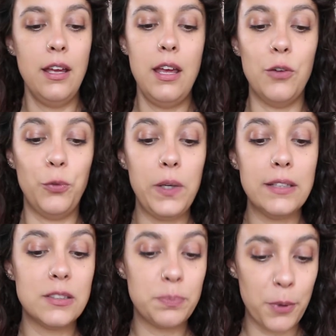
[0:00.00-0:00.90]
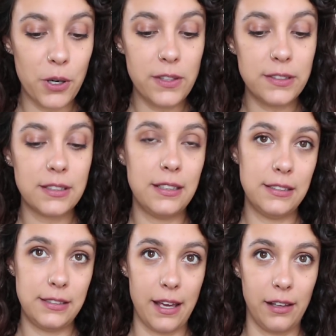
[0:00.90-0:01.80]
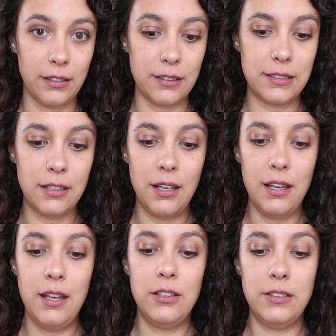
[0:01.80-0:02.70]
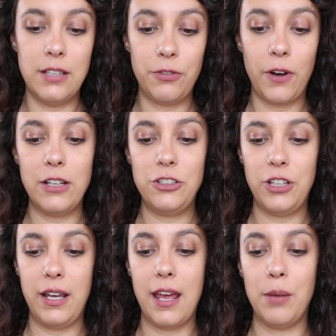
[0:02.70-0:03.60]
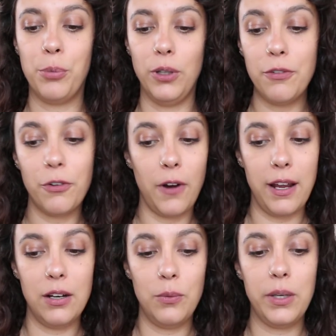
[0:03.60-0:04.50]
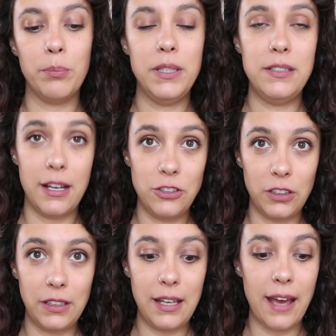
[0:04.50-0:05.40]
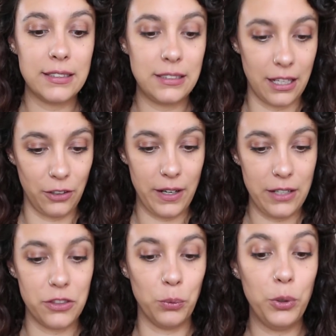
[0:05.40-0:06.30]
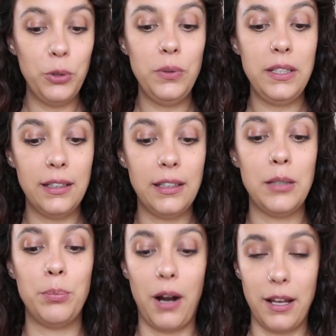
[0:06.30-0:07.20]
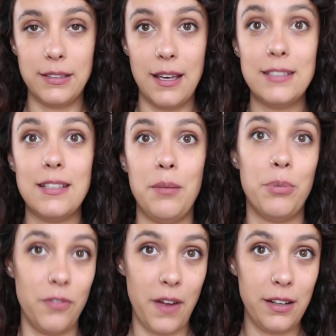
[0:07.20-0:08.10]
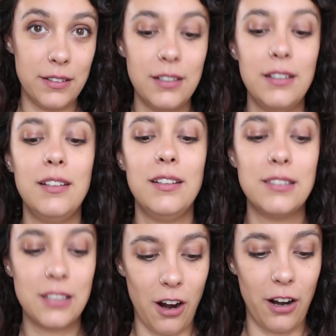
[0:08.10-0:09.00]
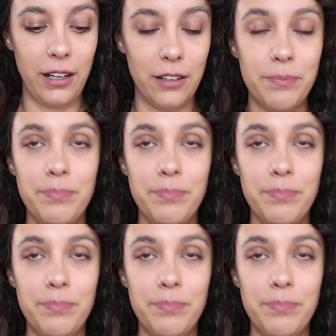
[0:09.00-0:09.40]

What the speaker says: If we can spur the skin cells to differentiate and proliferate, we can potentially accelerate the wound healing process and prevent scarring.